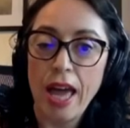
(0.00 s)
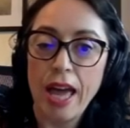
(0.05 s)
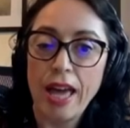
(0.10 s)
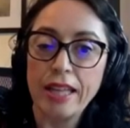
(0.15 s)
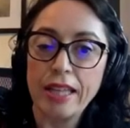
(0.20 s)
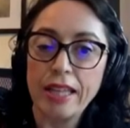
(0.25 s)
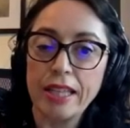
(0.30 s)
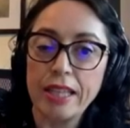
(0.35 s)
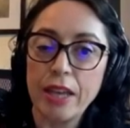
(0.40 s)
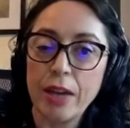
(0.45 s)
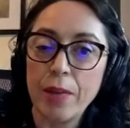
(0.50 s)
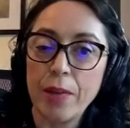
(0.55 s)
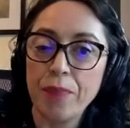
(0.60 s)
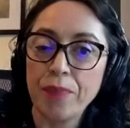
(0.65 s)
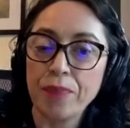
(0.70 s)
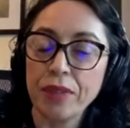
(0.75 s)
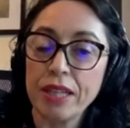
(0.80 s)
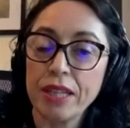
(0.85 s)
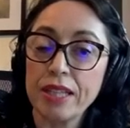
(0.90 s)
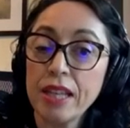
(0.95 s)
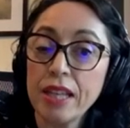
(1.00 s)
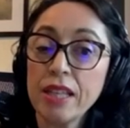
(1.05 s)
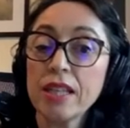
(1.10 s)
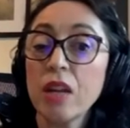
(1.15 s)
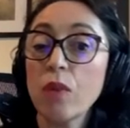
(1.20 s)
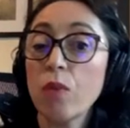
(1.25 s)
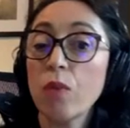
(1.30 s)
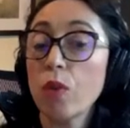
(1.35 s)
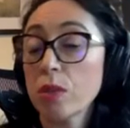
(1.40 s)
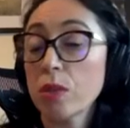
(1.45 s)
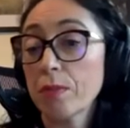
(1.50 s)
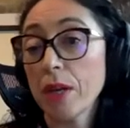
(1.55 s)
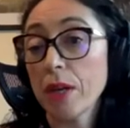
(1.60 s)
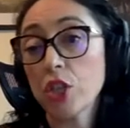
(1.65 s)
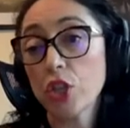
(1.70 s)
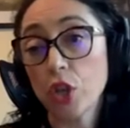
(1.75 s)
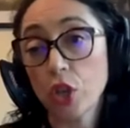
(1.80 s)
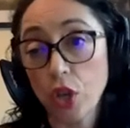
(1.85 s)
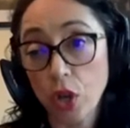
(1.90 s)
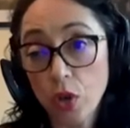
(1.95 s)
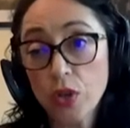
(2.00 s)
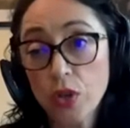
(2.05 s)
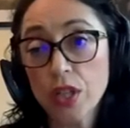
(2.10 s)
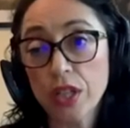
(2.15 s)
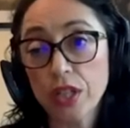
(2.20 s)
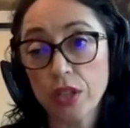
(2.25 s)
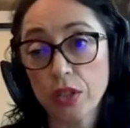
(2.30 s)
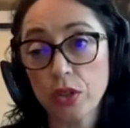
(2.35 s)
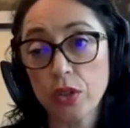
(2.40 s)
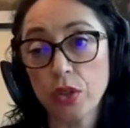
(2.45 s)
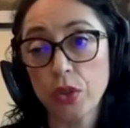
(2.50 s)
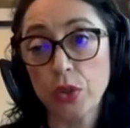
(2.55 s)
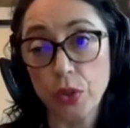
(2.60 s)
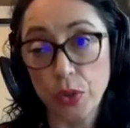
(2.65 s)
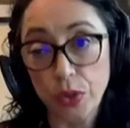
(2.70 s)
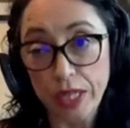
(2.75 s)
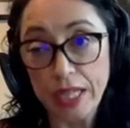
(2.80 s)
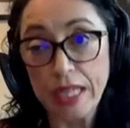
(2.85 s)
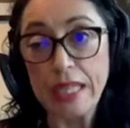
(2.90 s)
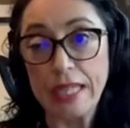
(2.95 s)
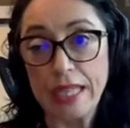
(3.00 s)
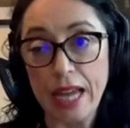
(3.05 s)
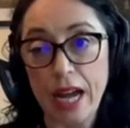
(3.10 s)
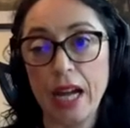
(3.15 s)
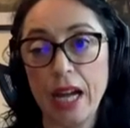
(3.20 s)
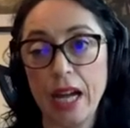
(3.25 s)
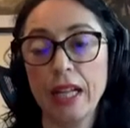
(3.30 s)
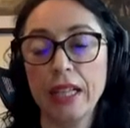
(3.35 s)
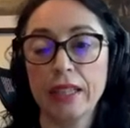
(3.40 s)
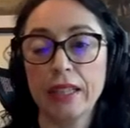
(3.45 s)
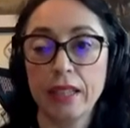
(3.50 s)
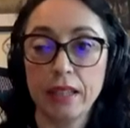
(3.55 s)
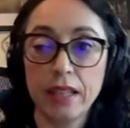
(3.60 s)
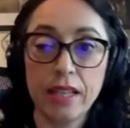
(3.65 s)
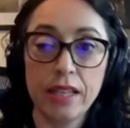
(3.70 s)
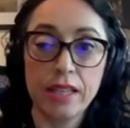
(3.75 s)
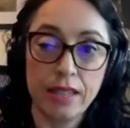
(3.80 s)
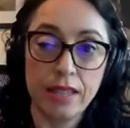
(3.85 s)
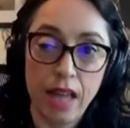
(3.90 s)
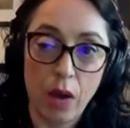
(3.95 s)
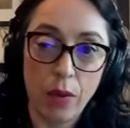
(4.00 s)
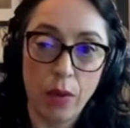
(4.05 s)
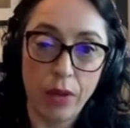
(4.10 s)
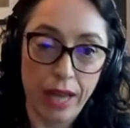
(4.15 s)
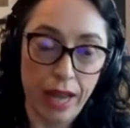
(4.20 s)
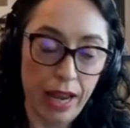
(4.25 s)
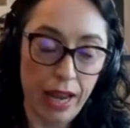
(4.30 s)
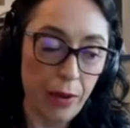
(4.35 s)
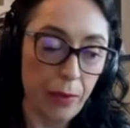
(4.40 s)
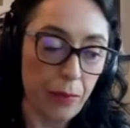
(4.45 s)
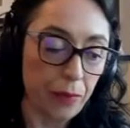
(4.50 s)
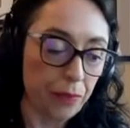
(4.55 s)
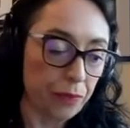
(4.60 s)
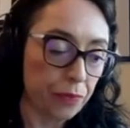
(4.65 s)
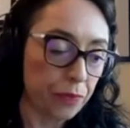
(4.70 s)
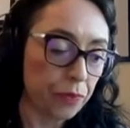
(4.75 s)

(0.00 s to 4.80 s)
And um, Sicily was much closer to Tunisia than it is nowadays.